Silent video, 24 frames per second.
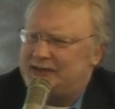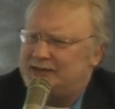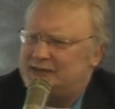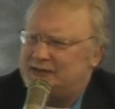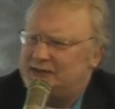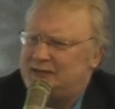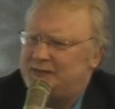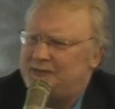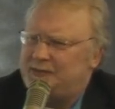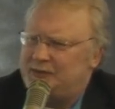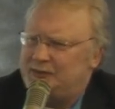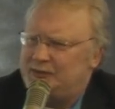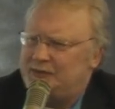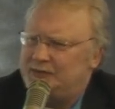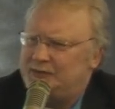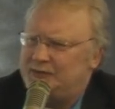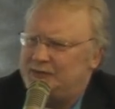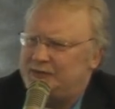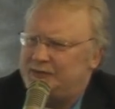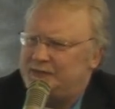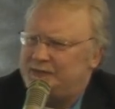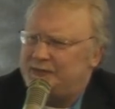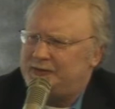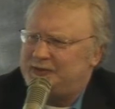something
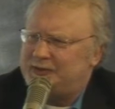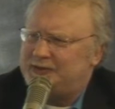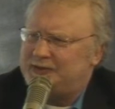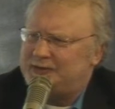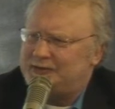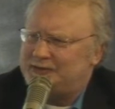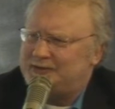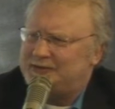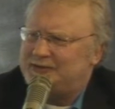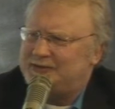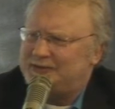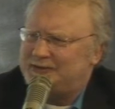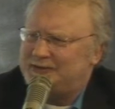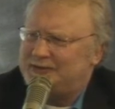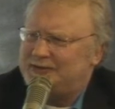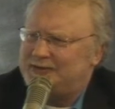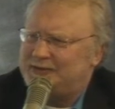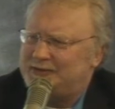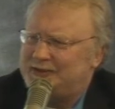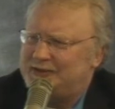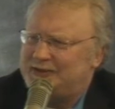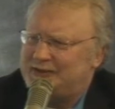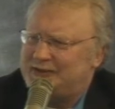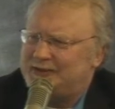you feel
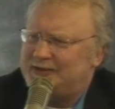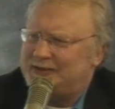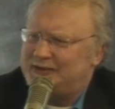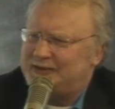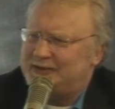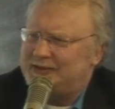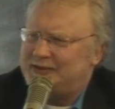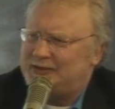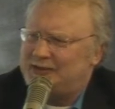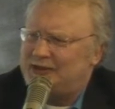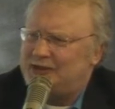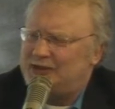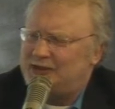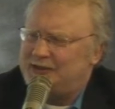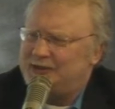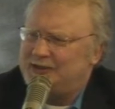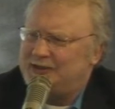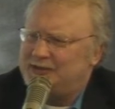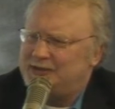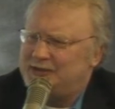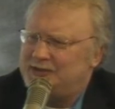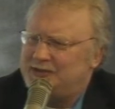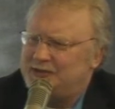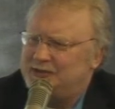a
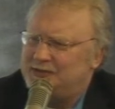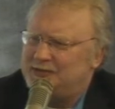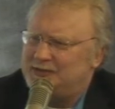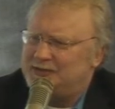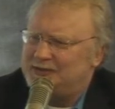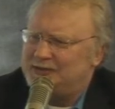calling to do.